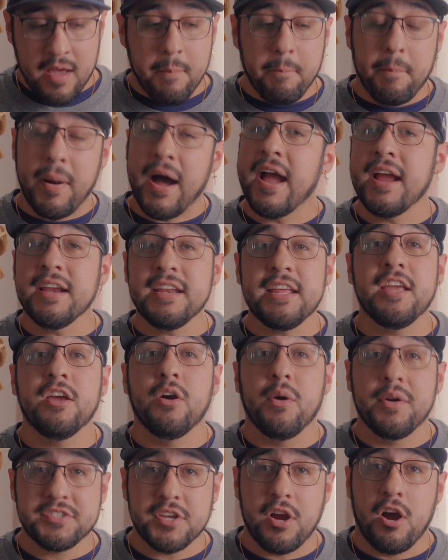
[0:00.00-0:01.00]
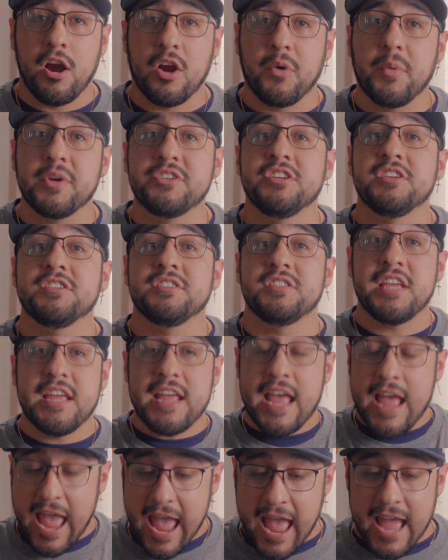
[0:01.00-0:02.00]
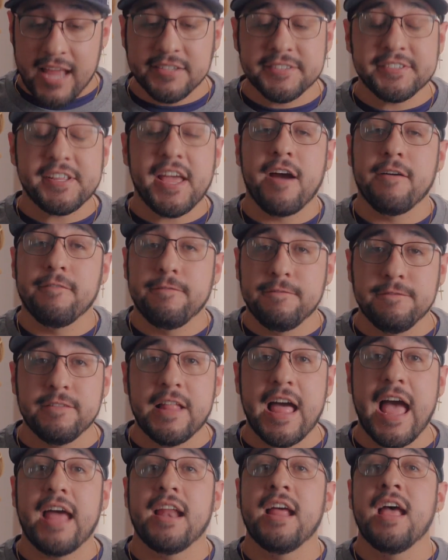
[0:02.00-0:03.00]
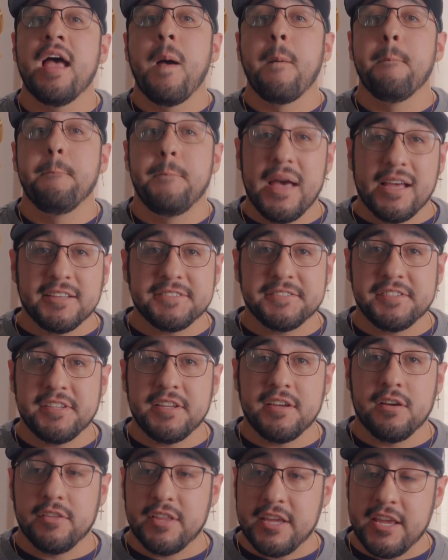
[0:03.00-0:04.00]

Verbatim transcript: Buy an EOS R, which is the hands down flat best deal.